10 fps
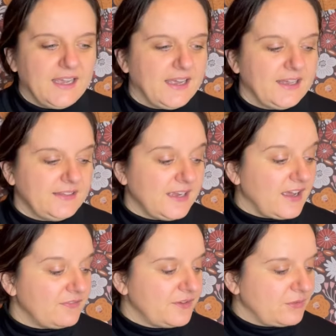There
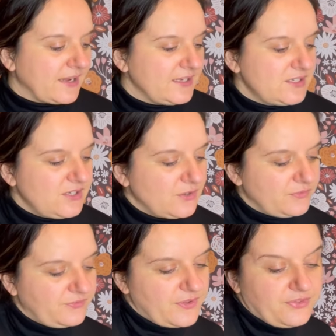are a variety
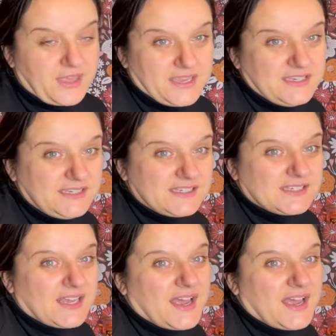of things